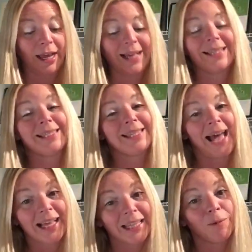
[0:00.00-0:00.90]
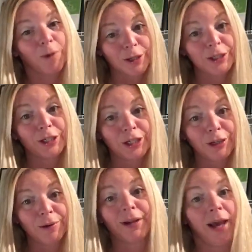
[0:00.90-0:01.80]
exactly what to
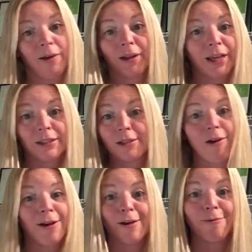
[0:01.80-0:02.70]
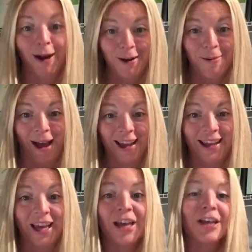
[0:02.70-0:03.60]
do and how to get started right away.
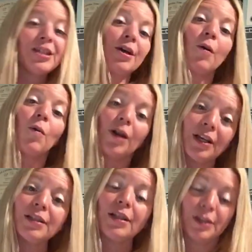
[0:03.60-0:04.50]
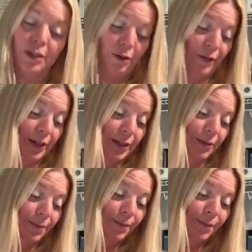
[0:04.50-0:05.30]
So what is an in-service?